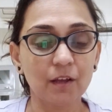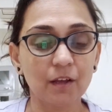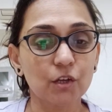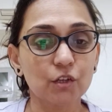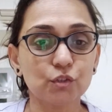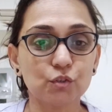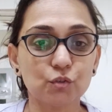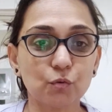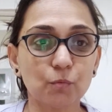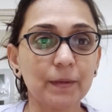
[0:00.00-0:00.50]

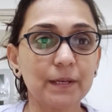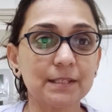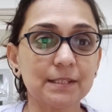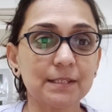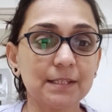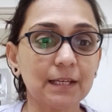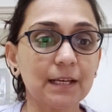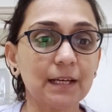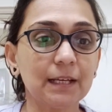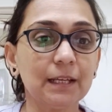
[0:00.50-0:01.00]
So
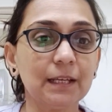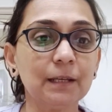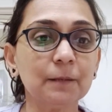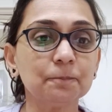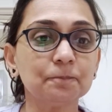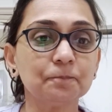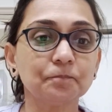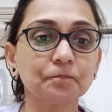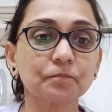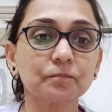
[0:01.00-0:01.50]
basically
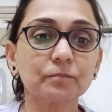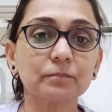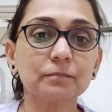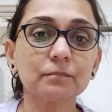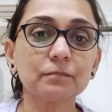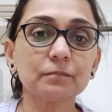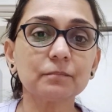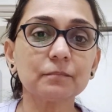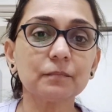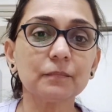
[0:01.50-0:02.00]

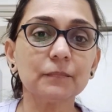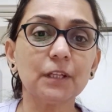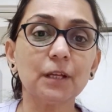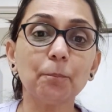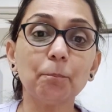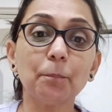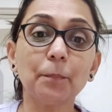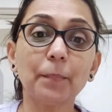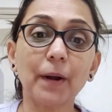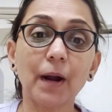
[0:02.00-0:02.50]

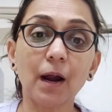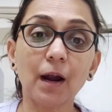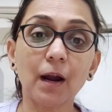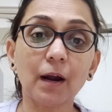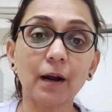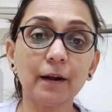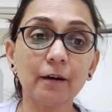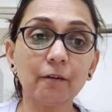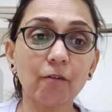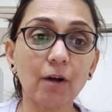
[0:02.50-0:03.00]
the
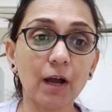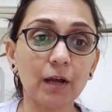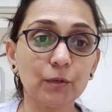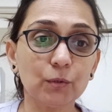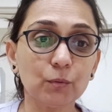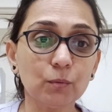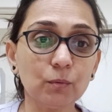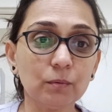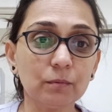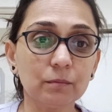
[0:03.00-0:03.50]
prana
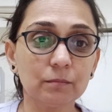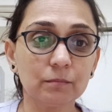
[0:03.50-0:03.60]
vayu